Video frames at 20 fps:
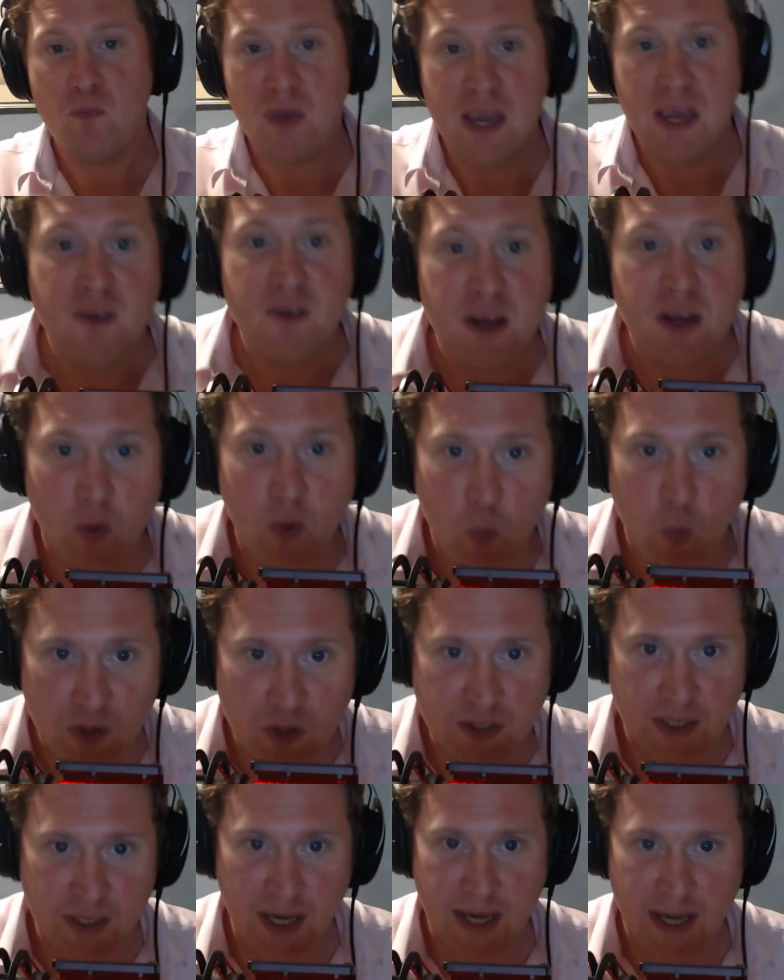even if it
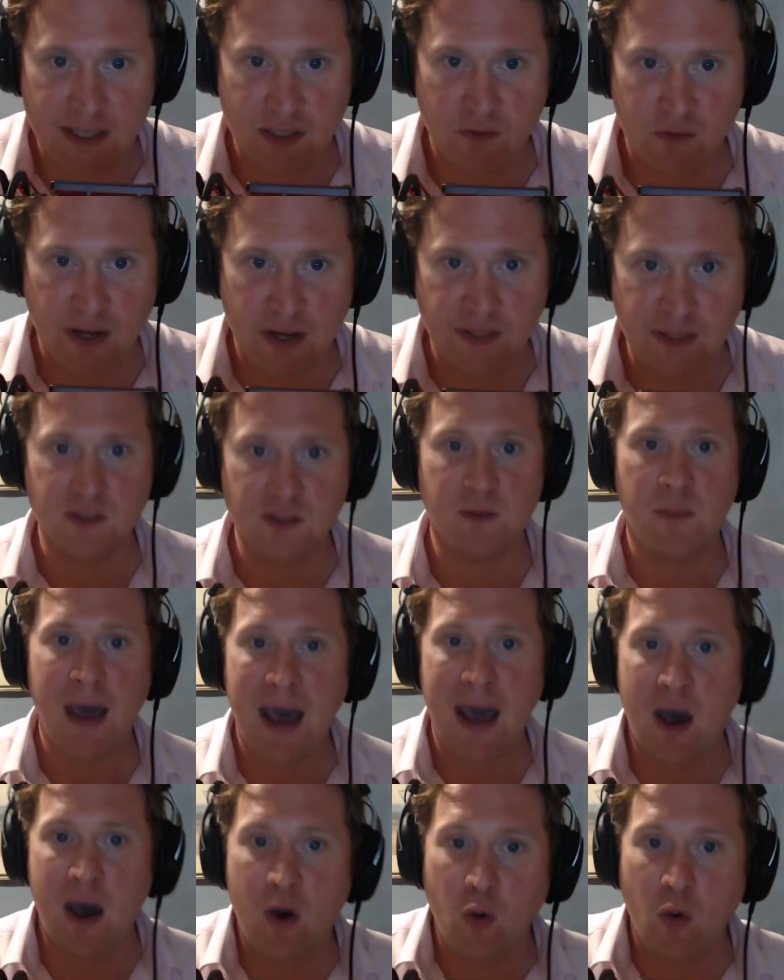was a case of racism,
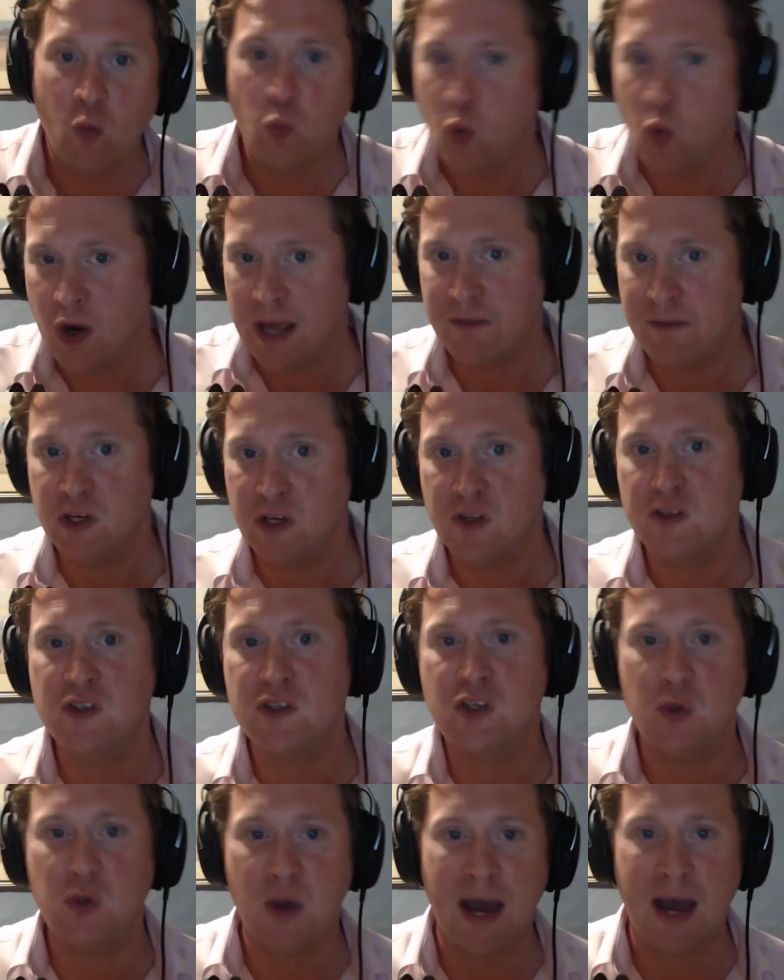what
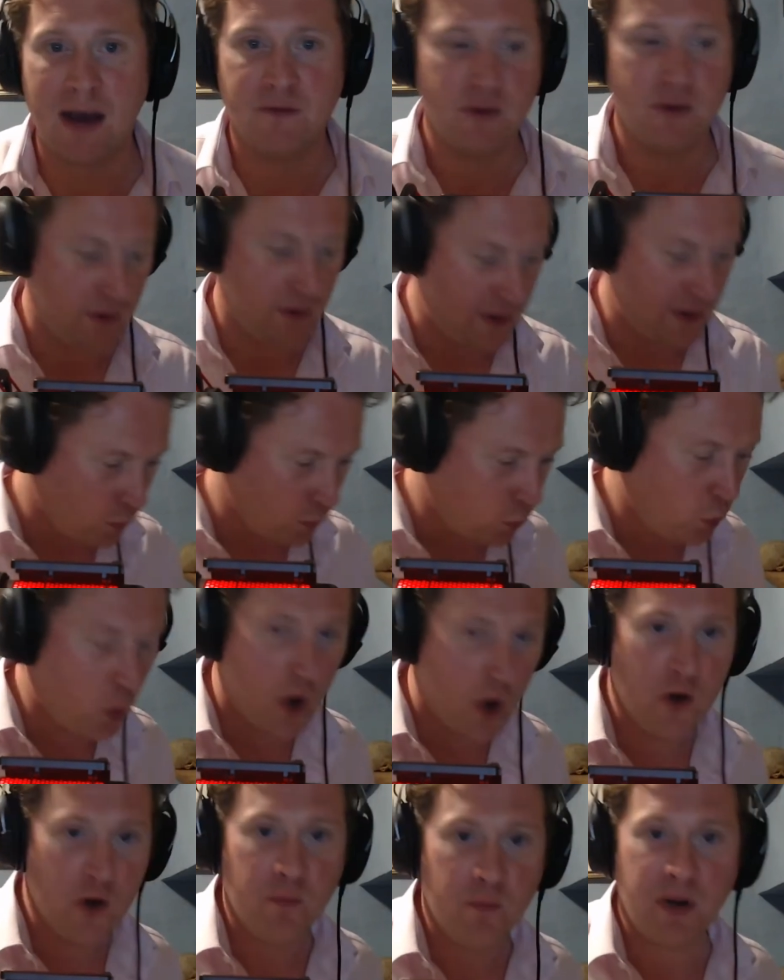evidence do you have that this
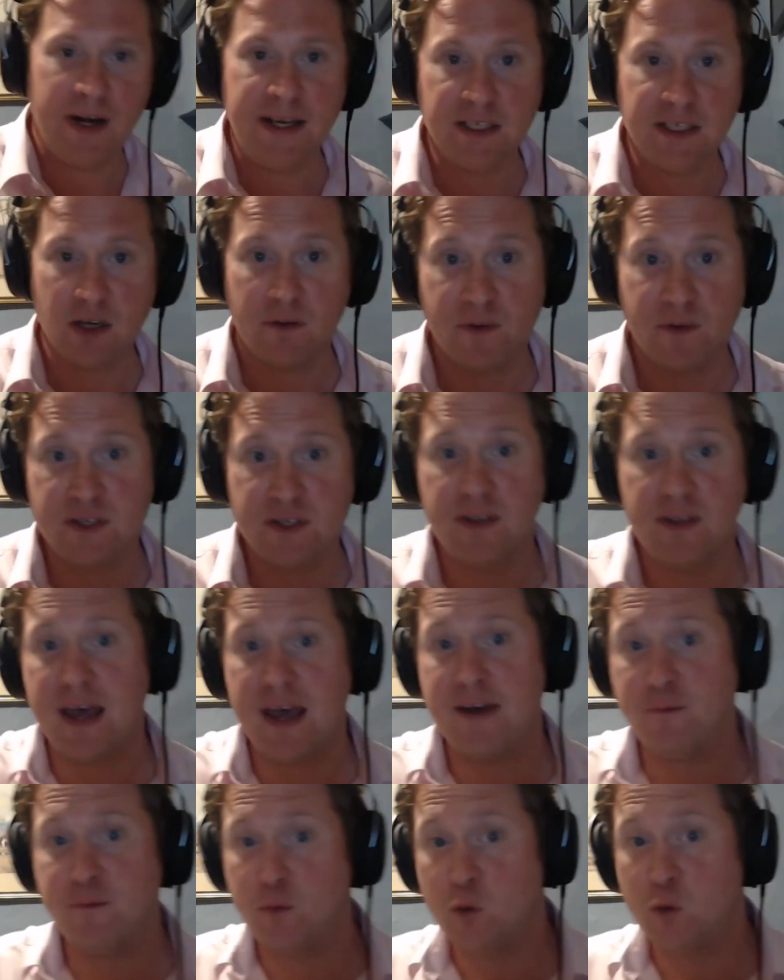one police officer
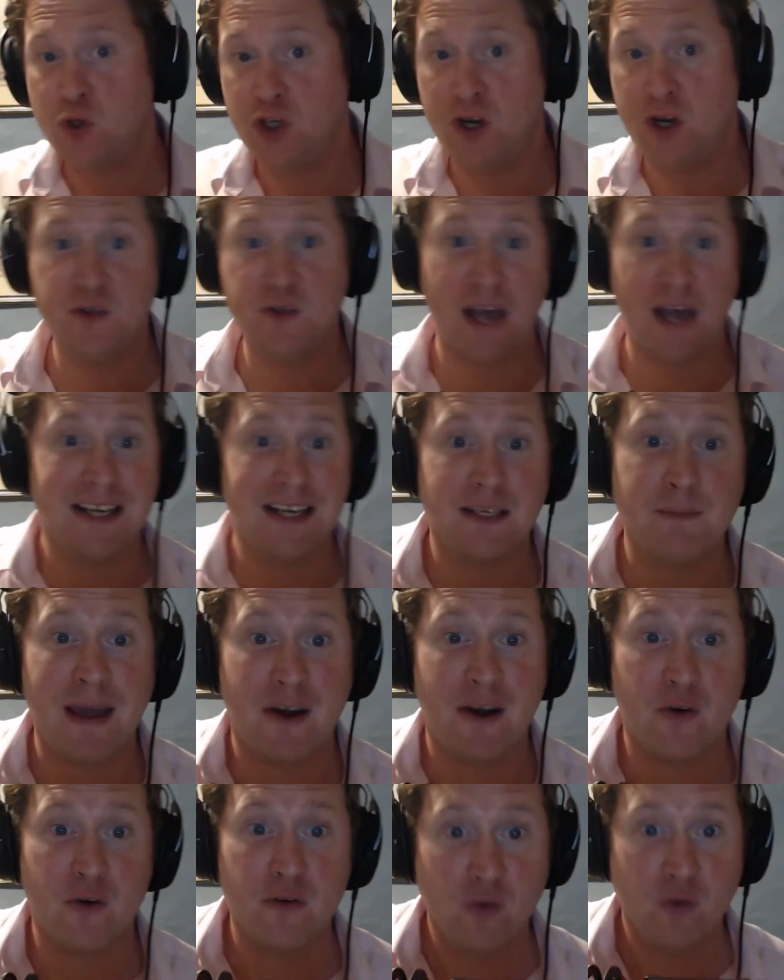therefore shows, as a
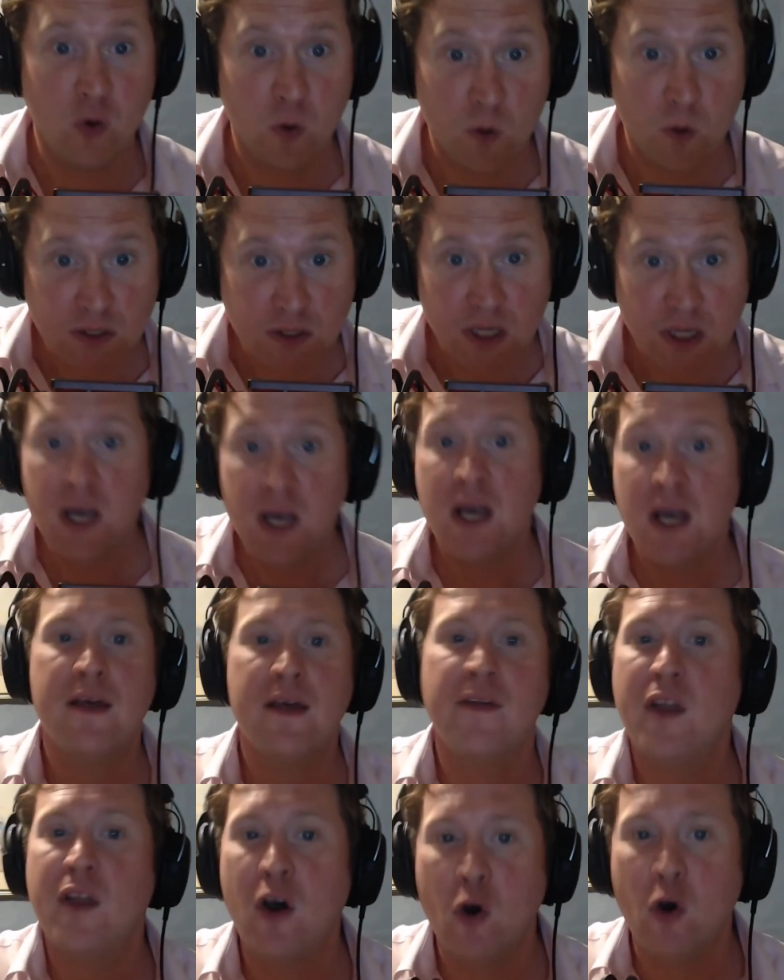matter of course,
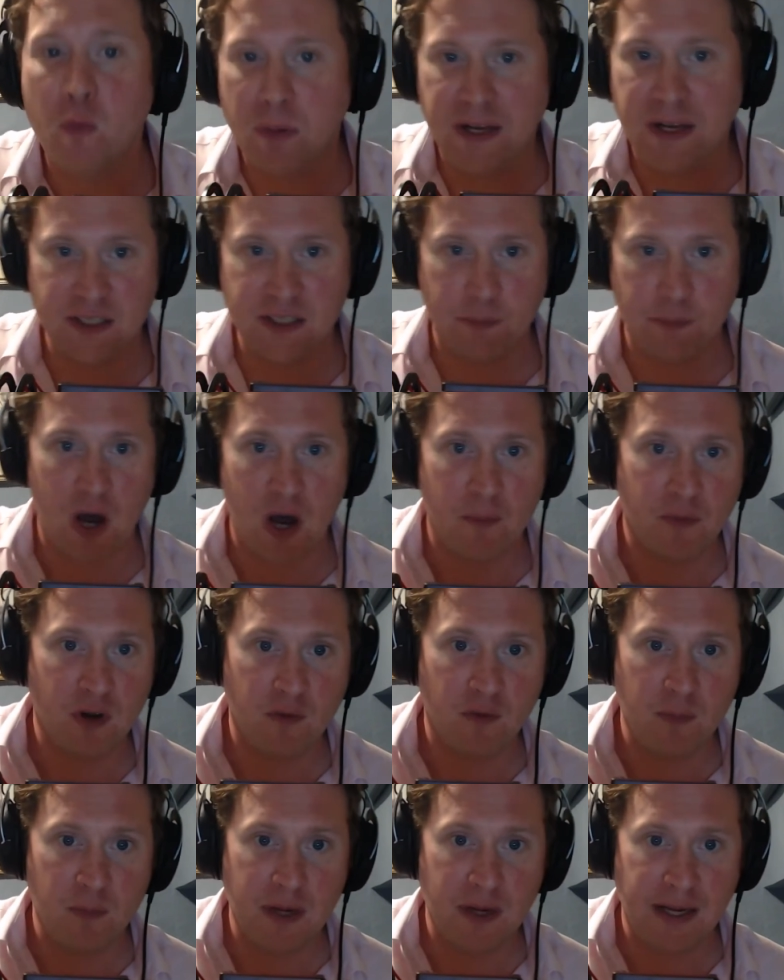that the whole police
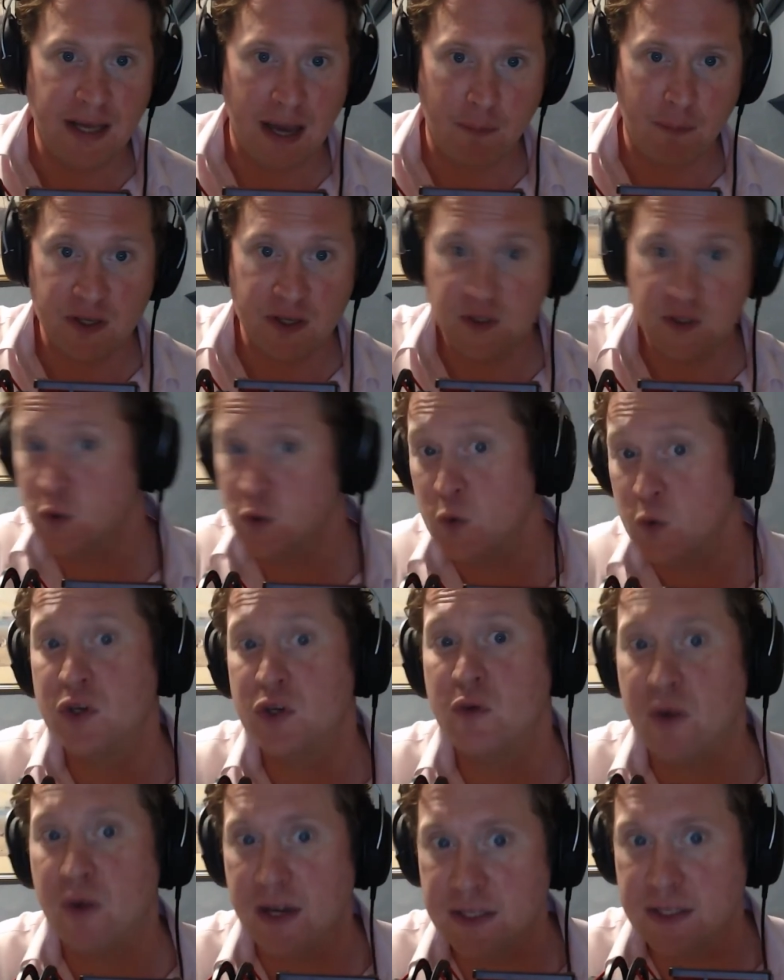department of Minneapolis is
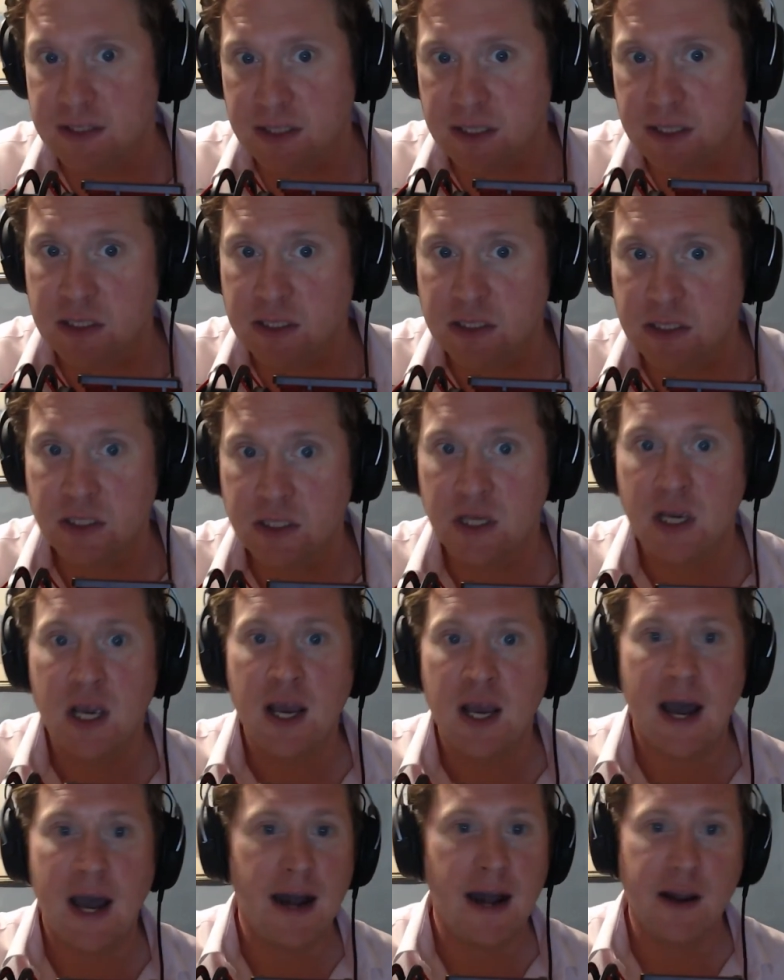also racist?
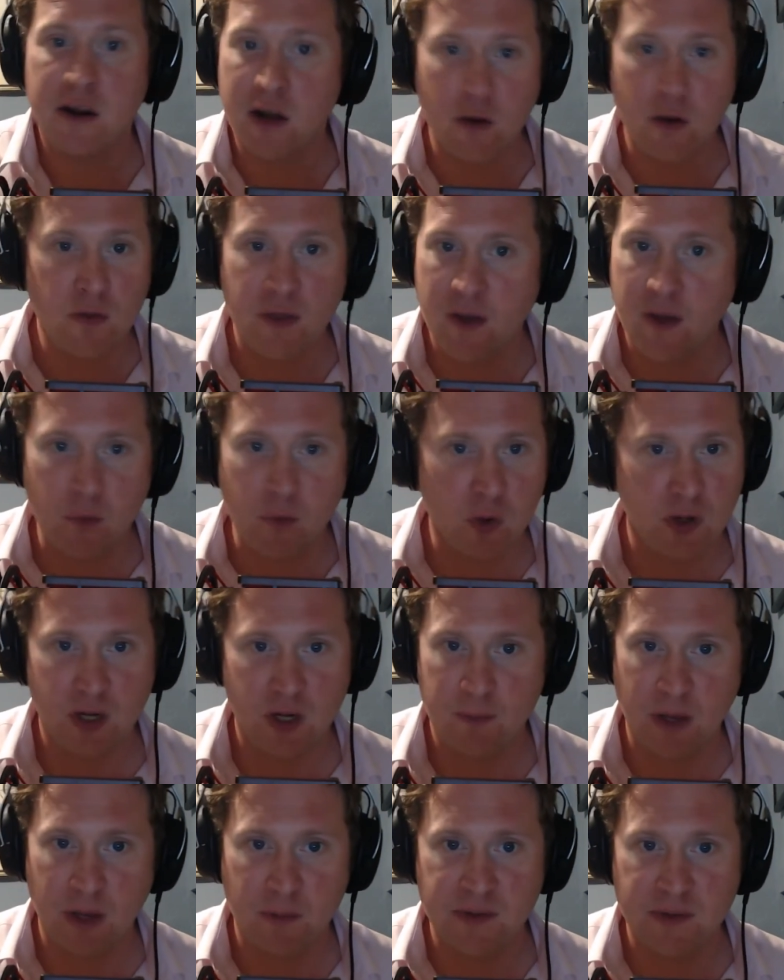And I know that I'm not
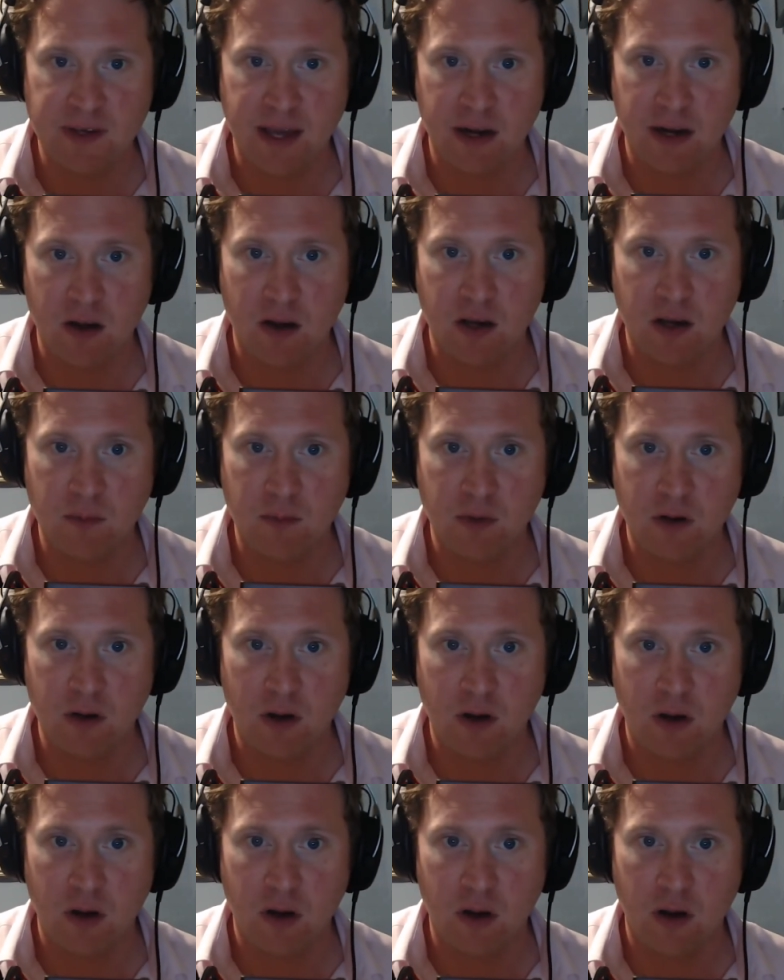going to be able to get an
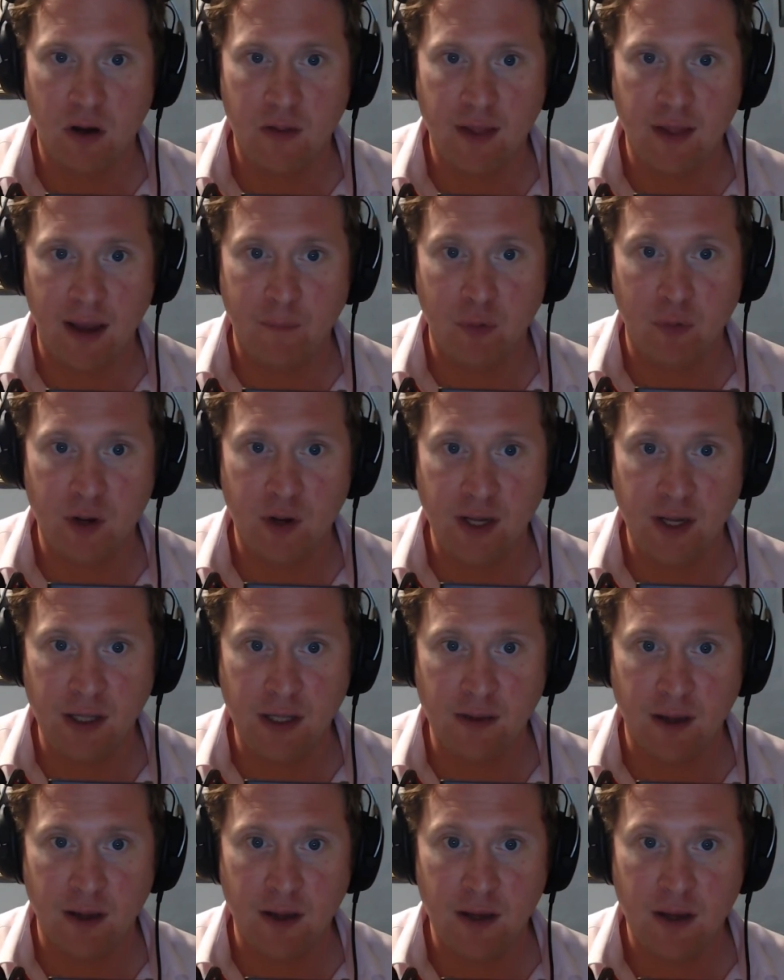argument on that point
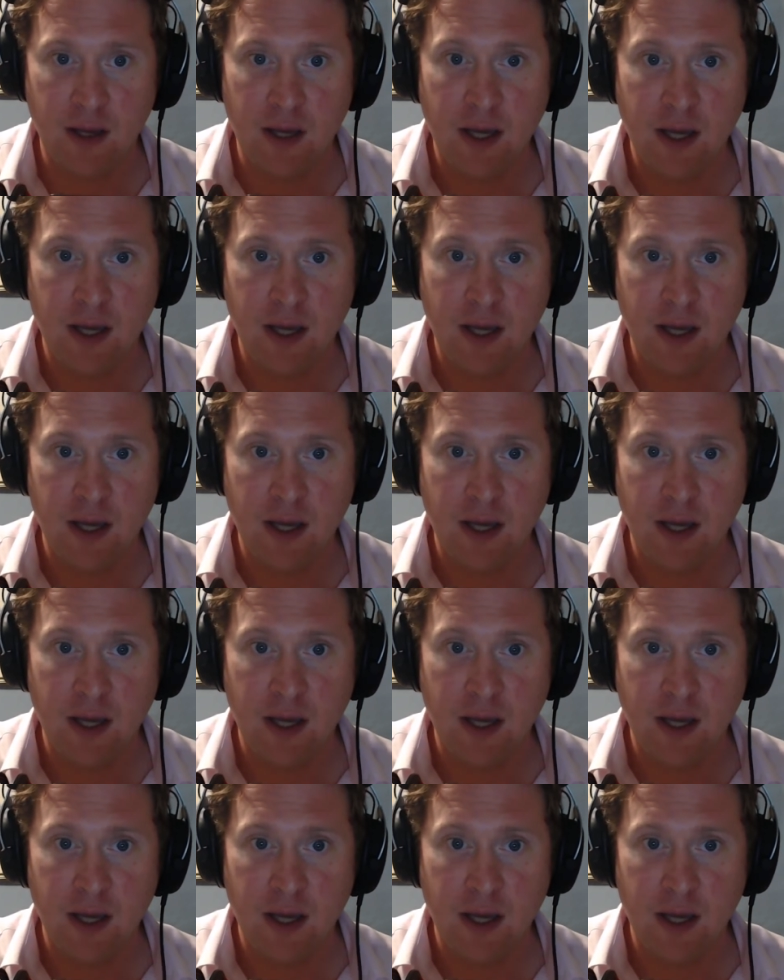either.